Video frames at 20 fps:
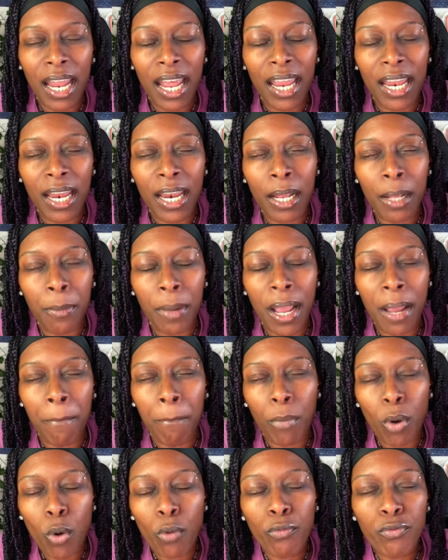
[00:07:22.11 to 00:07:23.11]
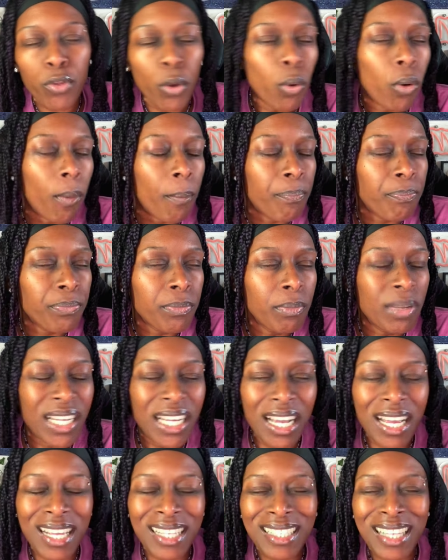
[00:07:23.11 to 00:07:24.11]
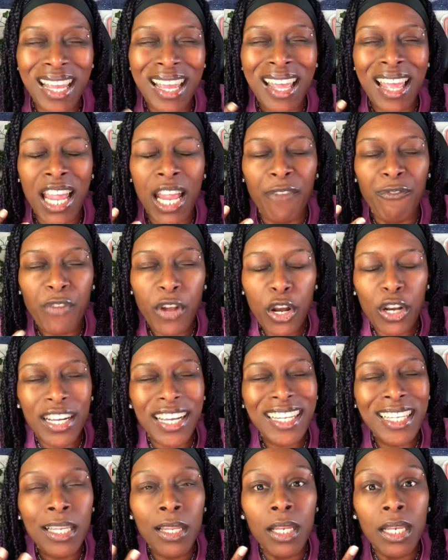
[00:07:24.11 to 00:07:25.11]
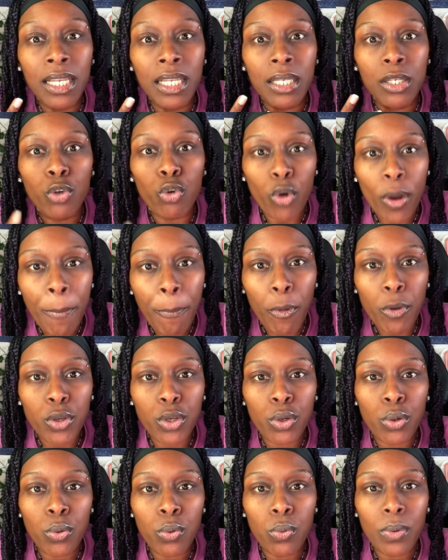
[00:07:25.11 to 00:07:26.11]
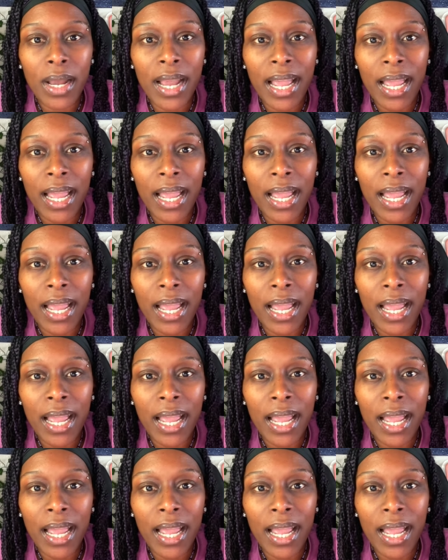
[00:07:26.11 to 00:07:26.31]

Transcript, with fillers: and, and, and move through them because Fear can cripple you,